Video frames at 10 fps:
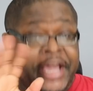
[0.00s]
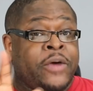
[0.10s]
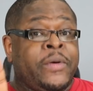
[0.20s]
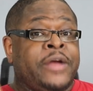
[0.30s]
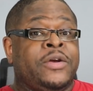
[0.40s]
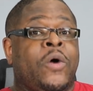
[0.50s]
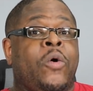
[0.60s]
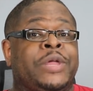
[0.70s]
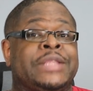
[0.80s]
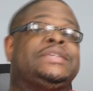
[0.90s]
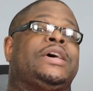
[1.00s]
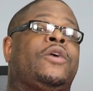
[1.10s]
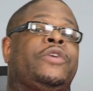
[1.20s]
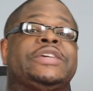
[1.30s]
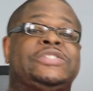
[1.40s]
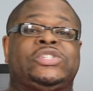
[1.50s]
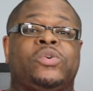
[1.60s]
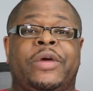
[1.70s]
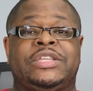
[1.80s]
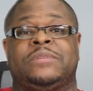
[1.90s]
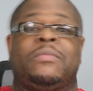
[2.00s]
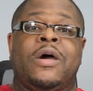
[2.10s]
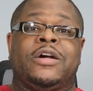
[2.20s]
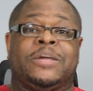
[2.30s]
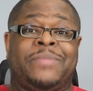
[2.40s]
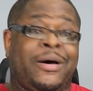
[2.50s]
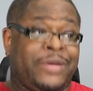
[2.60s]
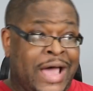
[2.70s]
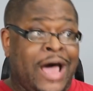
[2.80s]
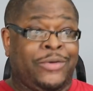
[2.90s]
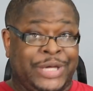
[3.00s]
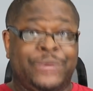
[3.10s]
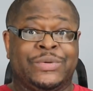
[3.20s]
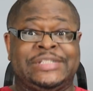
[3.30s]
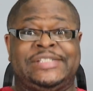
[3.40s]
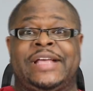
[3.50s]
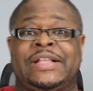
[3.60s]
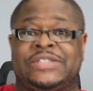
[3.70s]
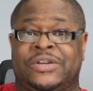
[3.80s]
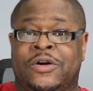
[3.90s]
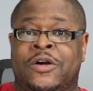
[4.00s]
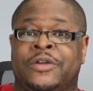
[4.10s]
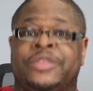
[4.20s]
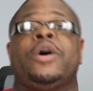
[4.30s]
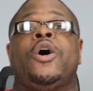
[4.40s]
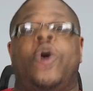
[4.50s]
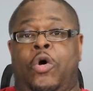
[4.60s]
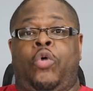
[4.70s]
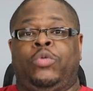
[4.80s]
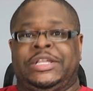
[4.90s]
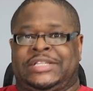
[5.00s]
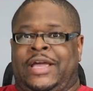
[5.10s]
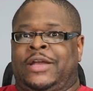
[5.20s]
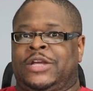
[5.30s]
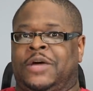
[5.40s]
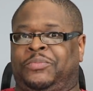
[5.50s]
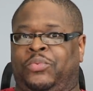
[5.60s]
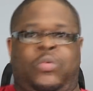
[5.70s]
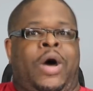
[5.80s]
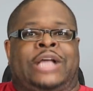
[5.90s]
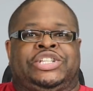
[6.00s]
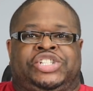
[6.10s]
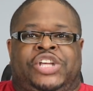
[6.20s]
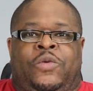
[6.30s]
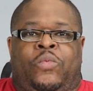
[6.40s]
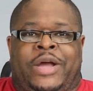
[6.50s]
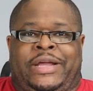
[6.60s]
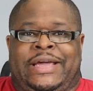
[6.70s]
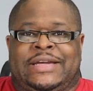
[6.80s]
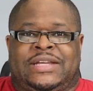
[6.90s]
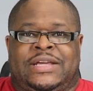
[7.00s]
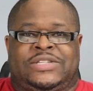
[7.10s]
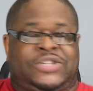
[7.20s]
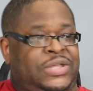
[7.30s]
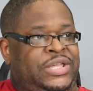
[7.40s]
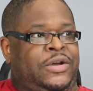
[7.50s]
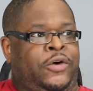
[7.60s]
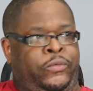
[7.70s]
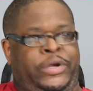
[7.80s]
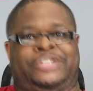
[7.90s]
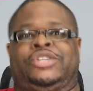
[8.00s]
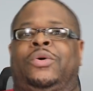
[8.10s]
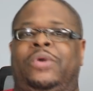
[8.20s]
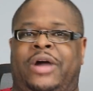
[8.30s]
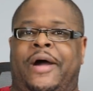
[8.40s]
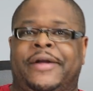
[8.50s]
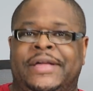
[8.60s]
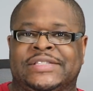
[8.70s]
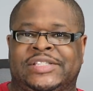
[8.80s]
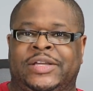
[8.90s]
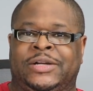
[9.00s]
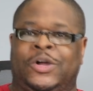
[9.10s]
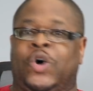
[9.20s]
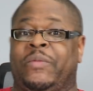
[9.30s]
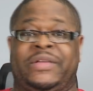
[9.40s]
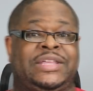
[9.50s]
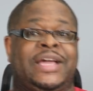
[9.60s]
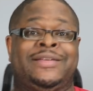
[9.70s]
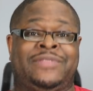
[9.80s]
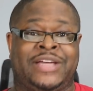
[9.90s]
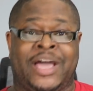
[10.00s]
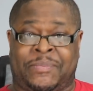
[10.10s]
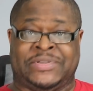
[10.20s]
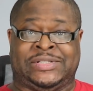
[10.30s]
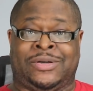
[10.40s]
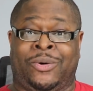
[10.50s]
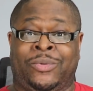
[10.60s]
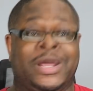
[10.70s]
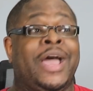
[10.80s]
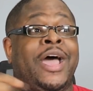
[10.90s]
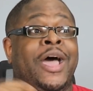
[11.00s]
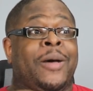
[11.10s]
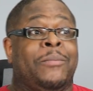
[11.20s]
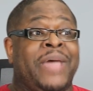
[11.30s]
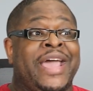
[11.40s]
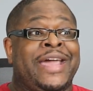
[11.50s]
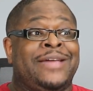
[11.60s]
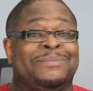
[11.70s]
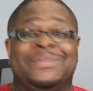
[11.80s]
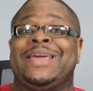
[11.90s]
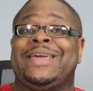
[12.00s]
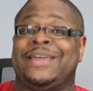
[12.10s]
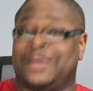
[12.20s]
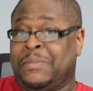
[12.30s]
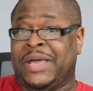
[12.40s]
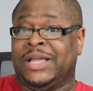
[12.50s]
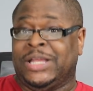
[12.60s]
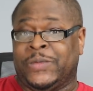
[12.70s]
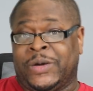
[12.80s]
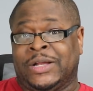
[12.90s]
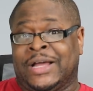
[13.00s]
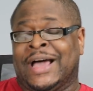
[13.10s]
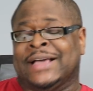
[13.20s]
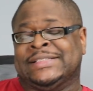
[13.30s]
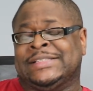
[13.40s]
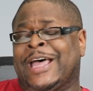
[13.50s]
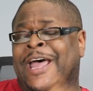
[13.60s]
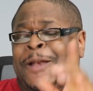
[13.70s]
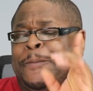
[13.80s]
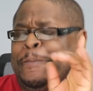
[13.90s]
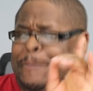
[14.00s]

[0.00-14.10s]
Hearing Nolan tell his story to Mark about how he was sent to Earth, only to end up watching what he did to the original Guardians of the Globe at the end of the episode, made me immediately realize that